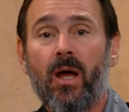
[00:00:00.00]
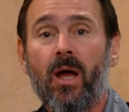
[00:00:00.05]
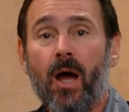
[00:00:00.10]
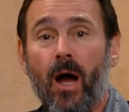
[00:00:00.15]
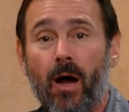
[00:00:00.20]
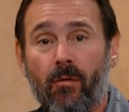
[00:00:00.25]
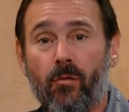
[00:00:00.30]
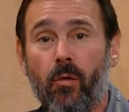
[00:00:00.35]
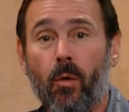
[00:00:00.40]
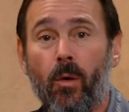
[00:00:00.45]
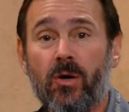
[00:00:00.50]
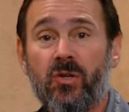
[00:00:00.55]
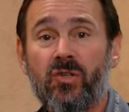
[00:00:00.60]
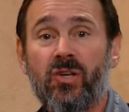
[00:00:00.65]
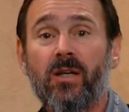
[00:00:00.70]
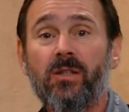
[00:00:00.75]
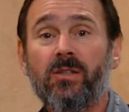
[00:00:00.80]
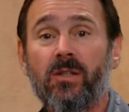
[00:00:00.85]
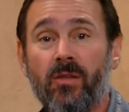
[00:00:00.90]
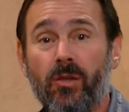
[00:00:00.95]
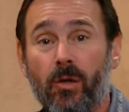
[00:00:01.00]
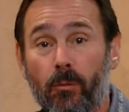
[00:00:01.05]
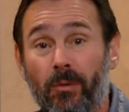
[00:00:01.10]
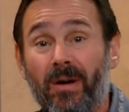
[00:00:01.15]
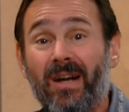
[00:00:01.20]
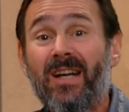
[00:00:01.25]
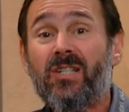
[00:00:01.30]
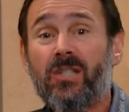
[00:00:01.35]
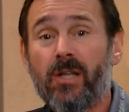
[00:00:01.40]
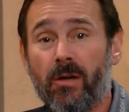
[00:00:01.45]
Of course, the
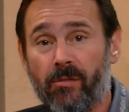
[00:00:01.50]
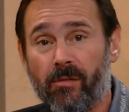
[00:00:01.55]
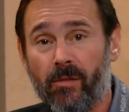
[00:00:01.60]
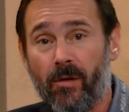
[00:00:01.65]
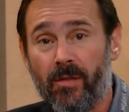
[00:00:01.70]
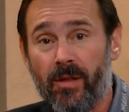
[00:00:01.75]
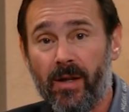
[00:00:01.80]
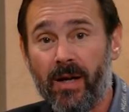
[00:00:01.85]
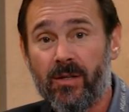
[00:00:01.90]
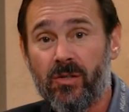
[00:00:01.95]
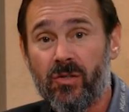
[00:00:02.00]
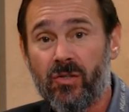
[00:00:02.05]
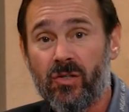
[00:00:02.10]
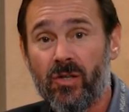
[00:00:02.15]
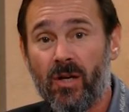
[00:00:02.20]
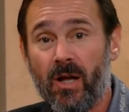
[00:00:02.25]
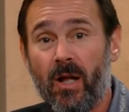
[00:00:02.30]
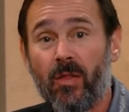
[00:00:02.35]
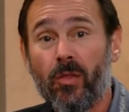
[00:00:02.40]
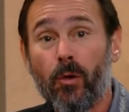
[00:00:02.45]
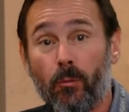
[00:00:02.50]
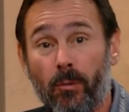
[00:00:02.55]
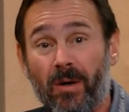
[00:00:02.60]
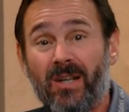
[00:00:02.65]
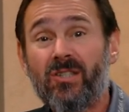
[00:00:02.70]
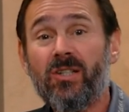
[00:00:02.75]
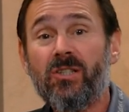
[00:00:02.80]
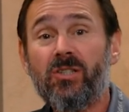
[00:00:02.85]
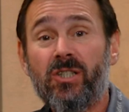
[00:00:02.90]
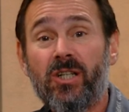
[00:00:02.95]
reason for this, the
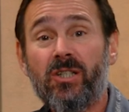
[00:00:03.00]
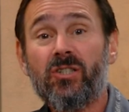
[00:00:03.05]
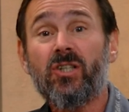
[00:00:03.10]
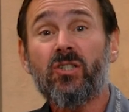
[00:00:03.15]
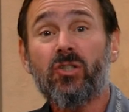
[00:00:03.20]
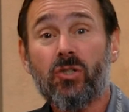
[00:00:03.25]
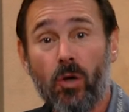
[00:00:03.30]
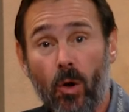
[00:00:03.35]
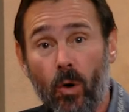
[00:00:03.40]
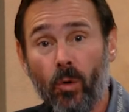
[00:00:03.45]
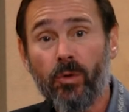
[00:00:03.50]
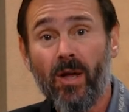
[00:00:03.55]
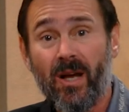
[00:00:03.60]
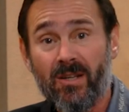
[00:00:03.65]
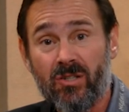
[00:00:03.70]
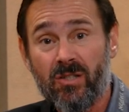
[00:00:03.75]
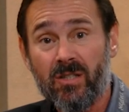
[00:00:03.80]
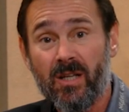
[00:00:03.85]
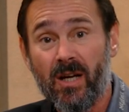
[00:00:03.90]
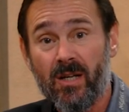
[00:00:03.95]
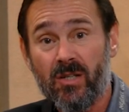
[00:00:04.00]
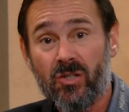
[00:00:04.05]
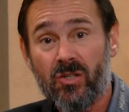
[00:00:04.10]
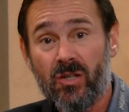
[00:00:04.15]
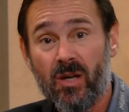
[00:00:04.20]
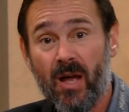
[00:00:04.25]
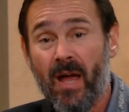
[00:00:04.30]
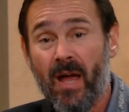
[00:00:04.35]
reason Jesus told us this,